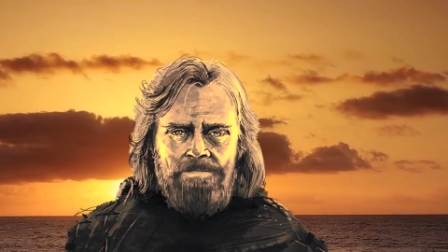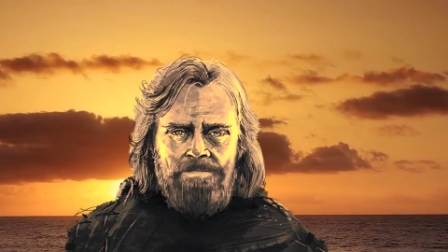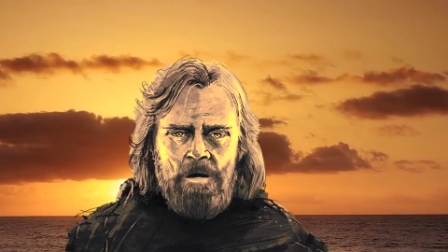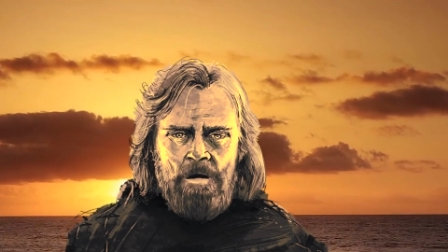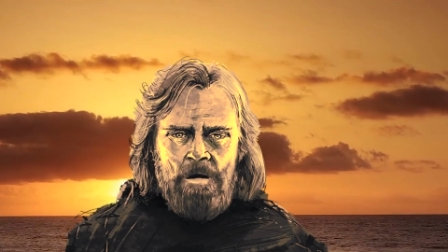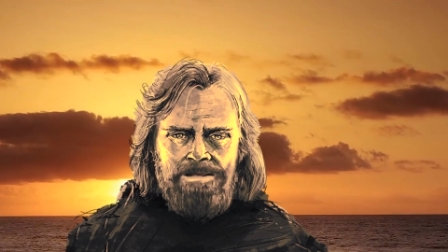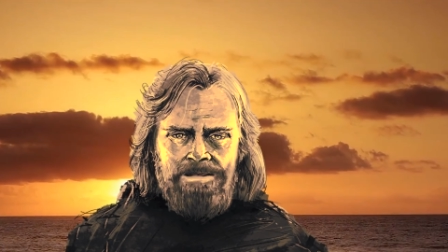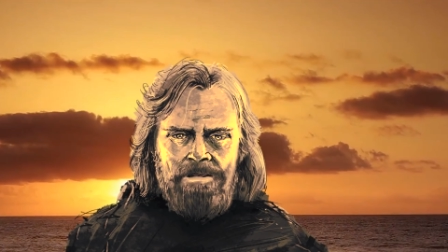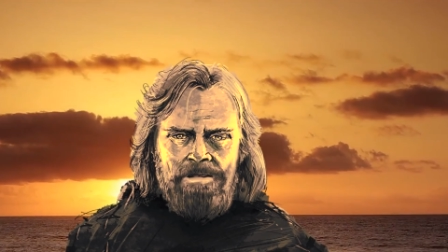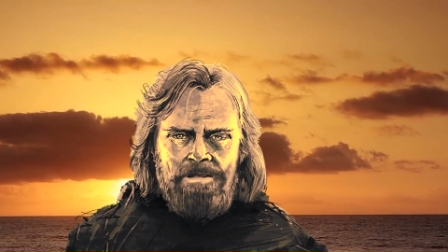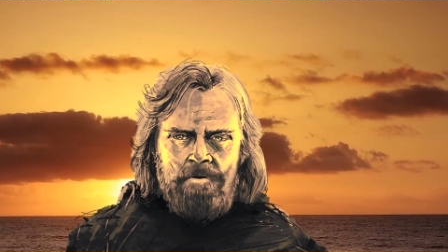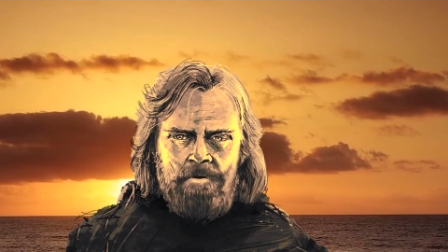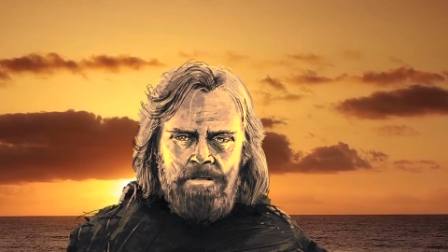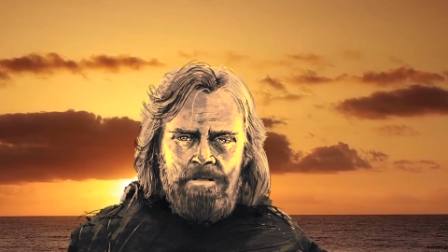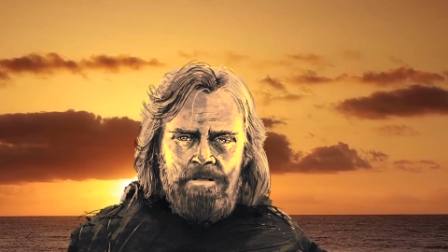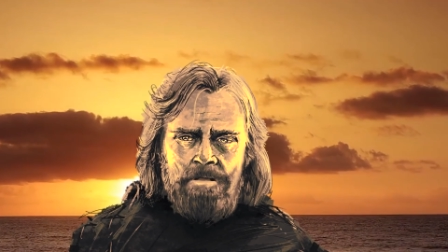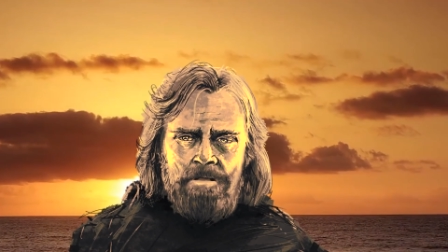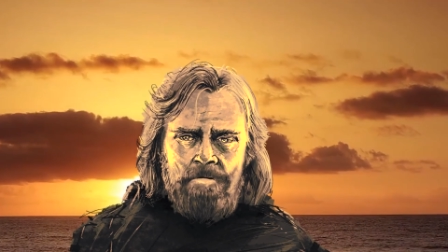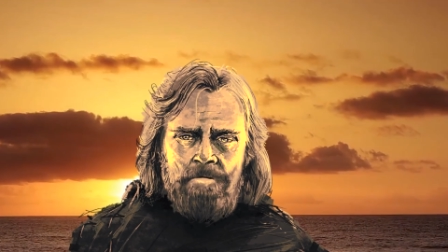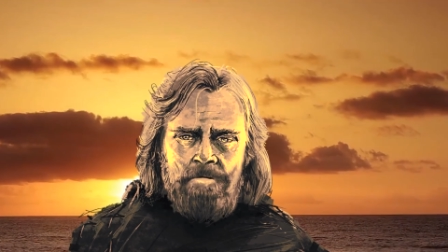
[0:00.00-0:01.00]
I told
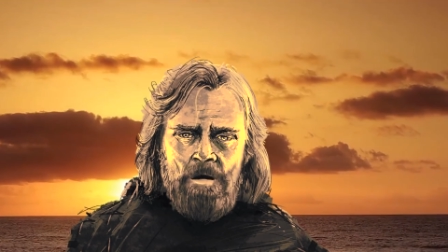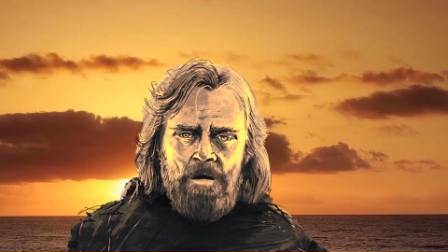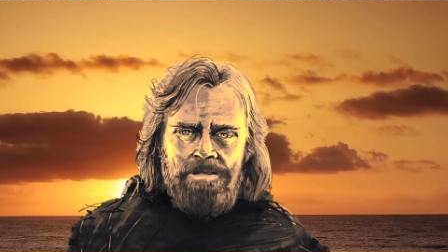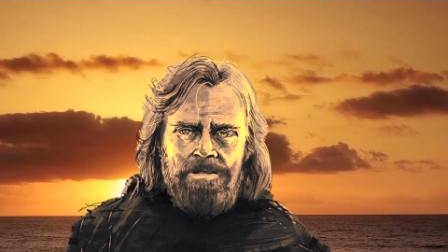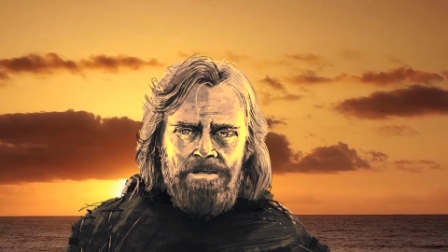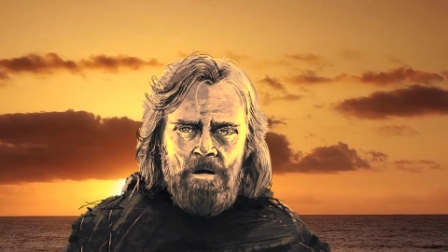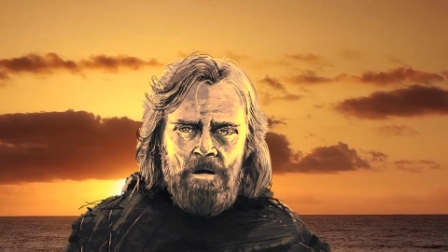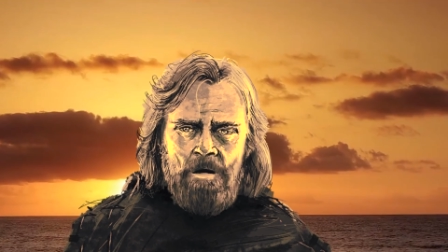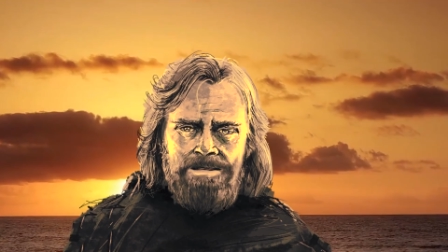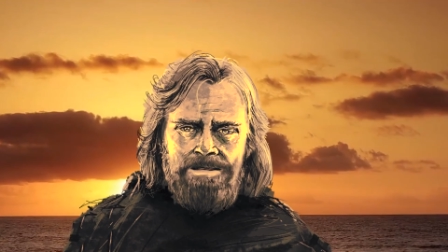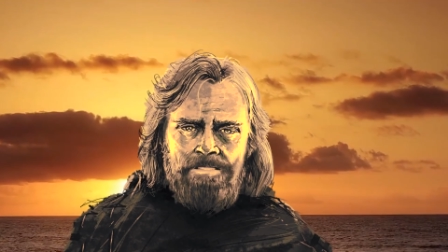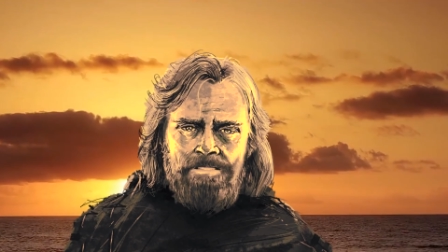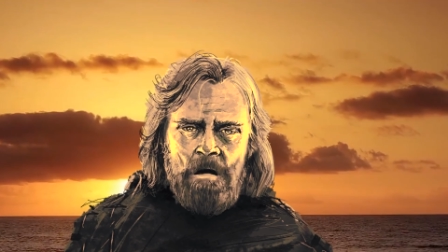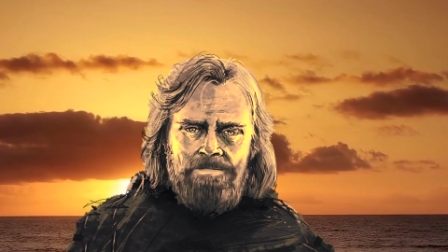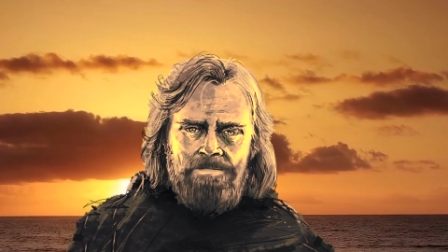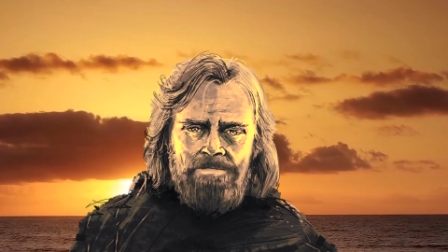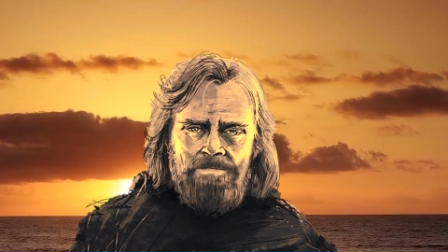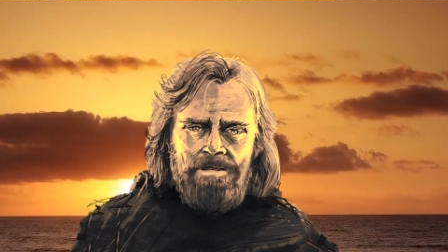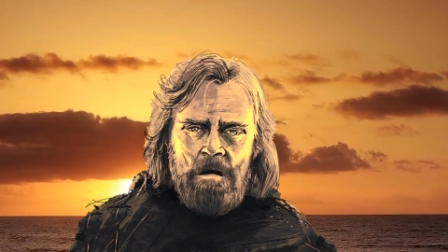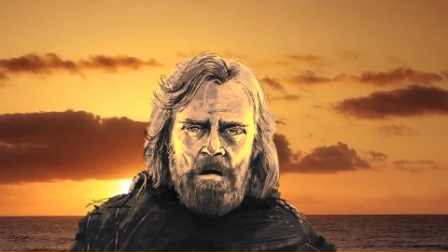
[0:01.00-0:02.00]
Rian, I
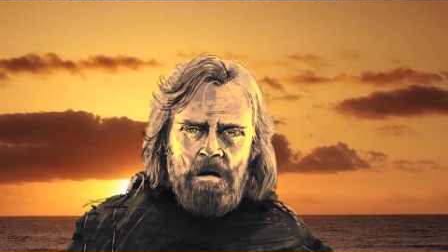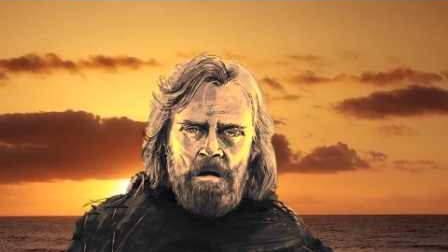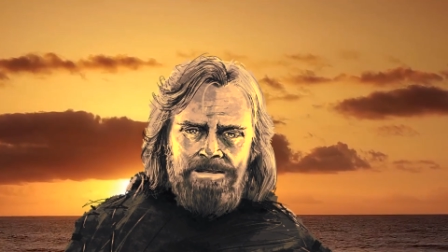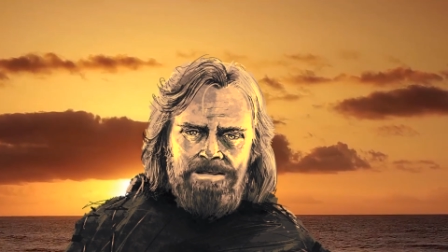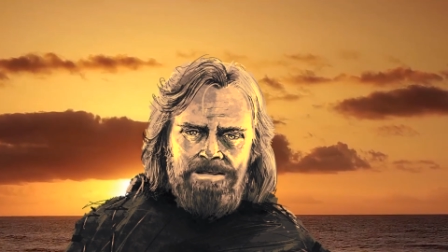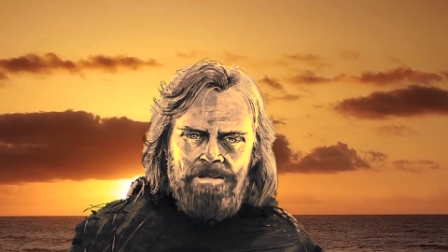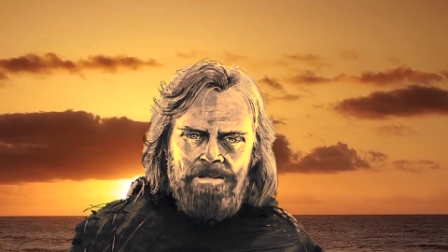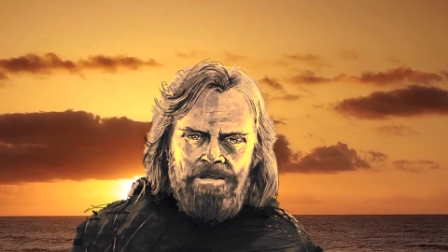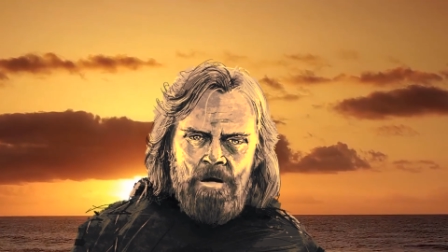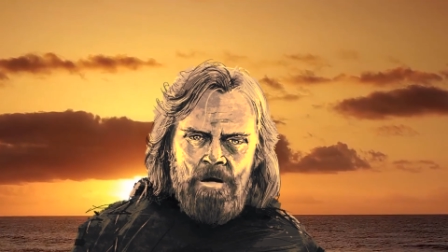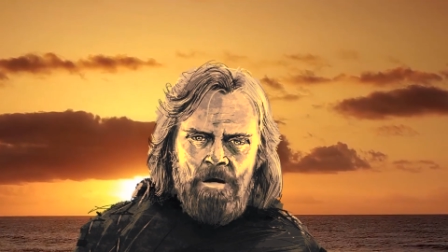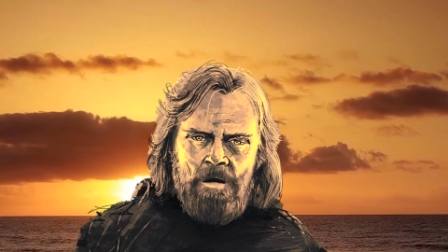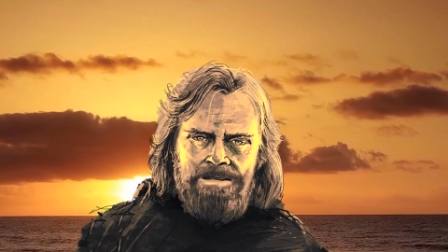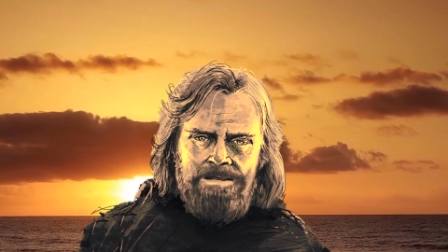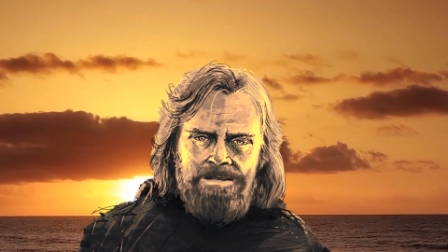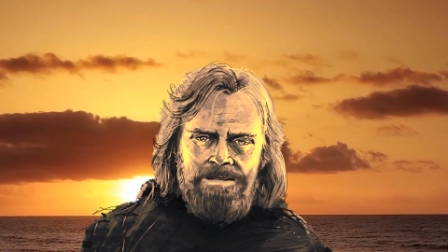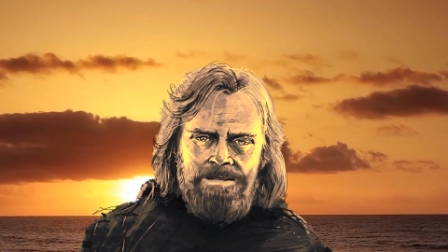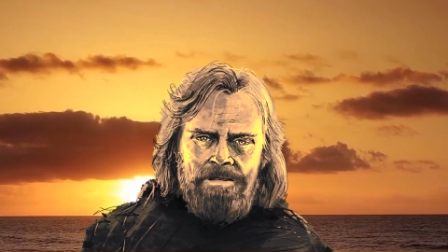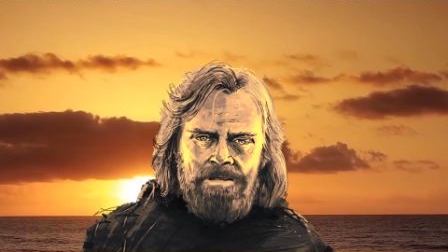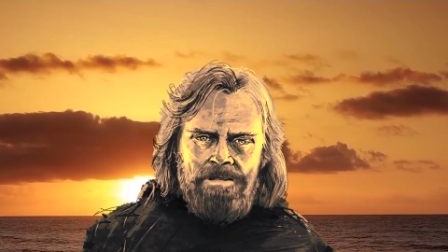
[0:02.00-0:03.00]
fundamentally
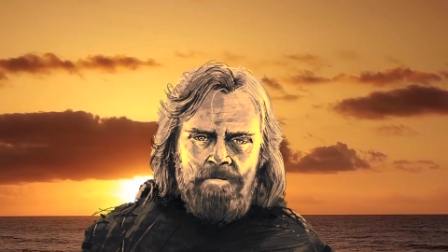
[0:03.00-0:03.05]
disagree with